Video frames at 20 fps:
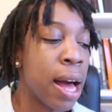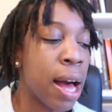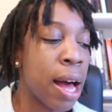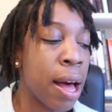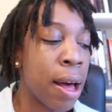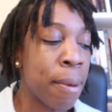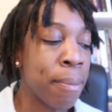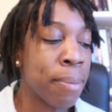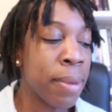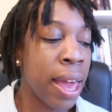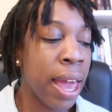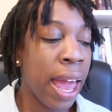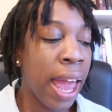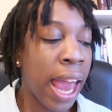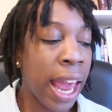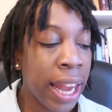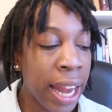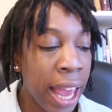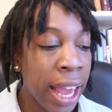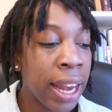
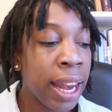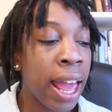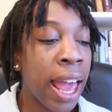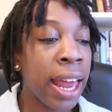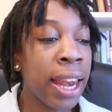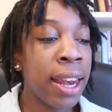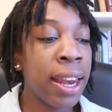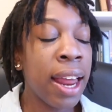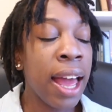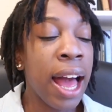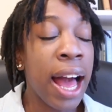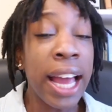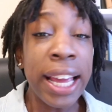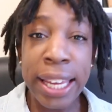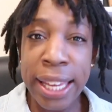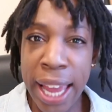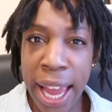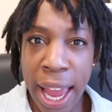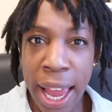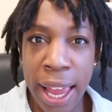And
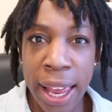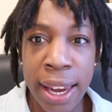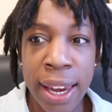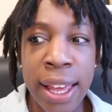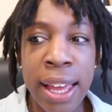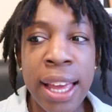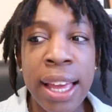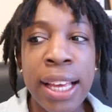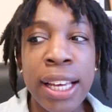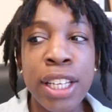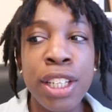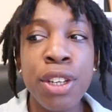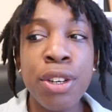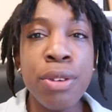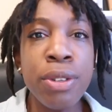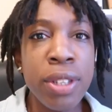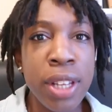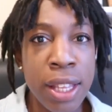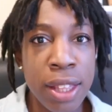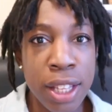again,
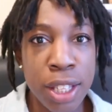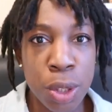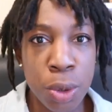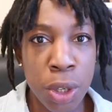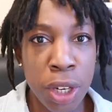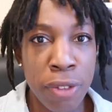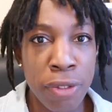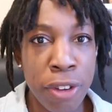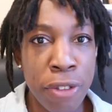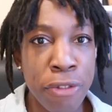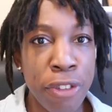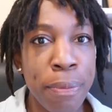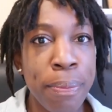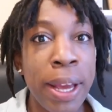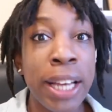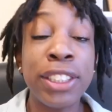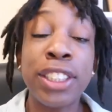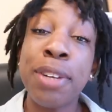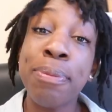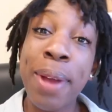using this sort of
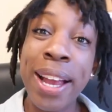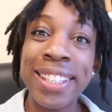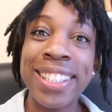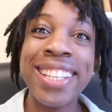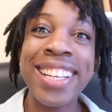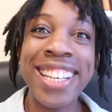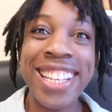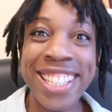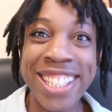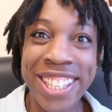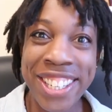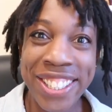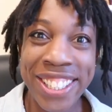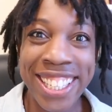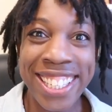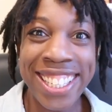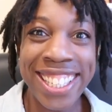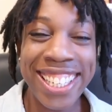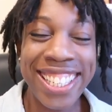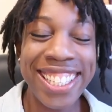information makes it easier
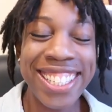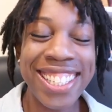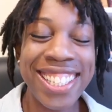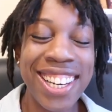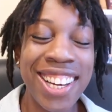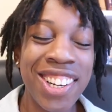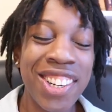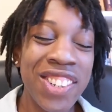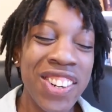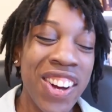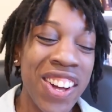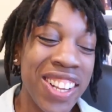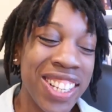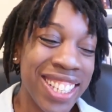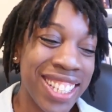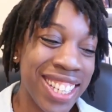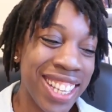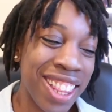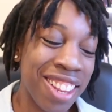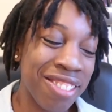to teach
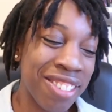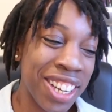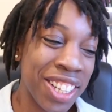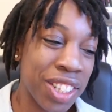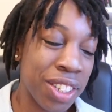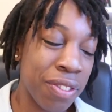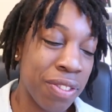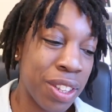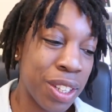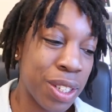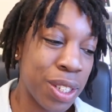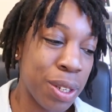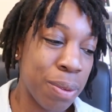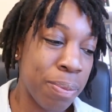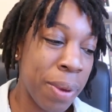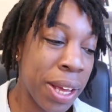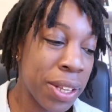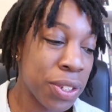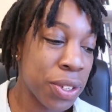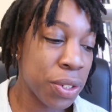across the rest of the
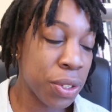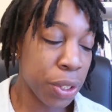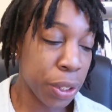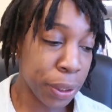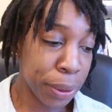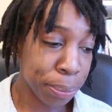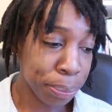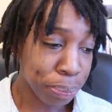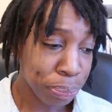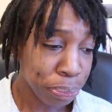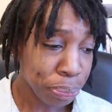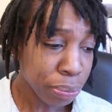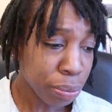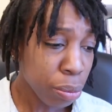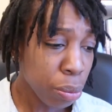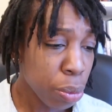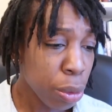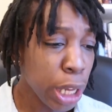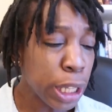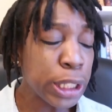semester.
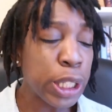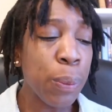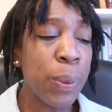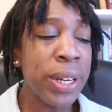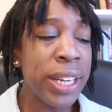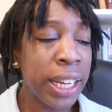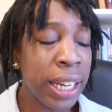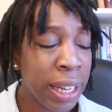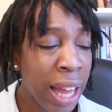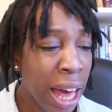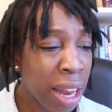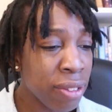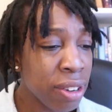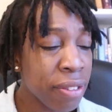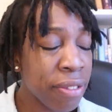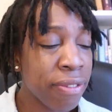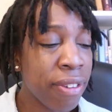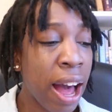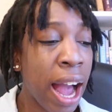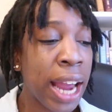So we did a lot of
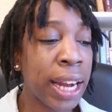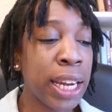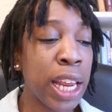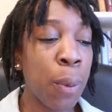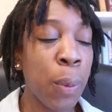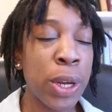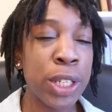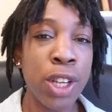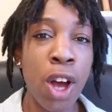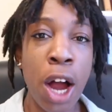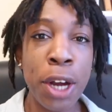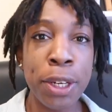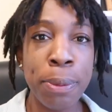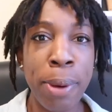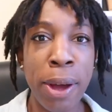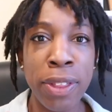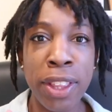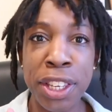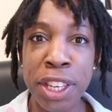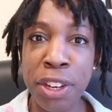defining. We talked
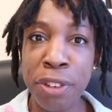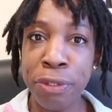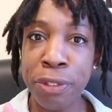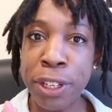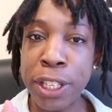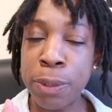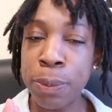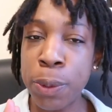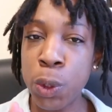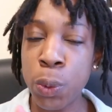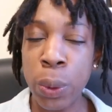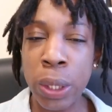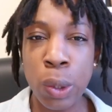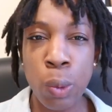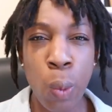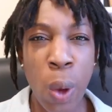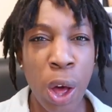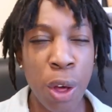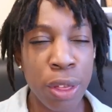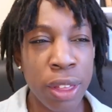about the difference
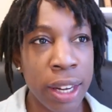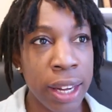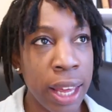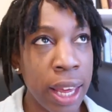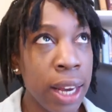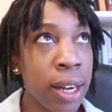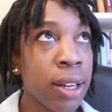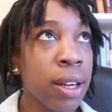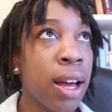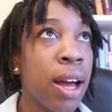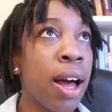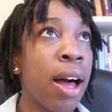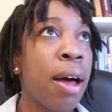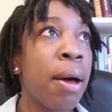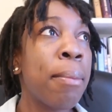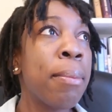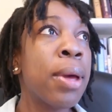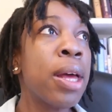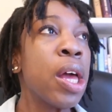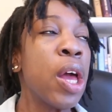between wealth and
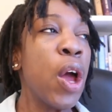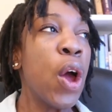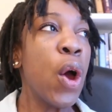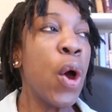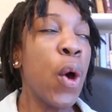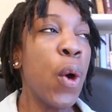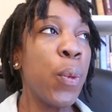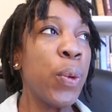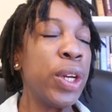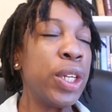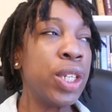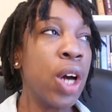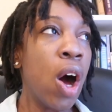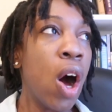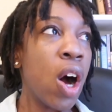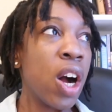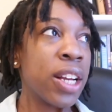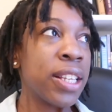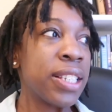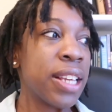income. We
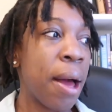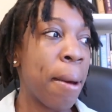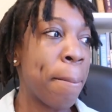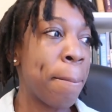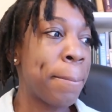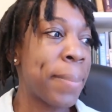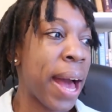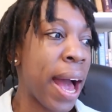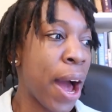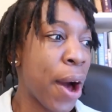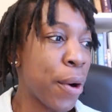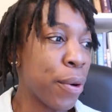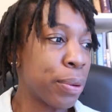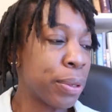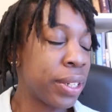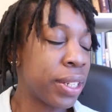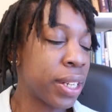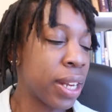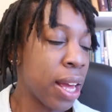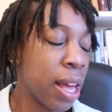talked
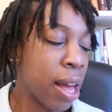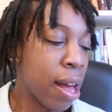about,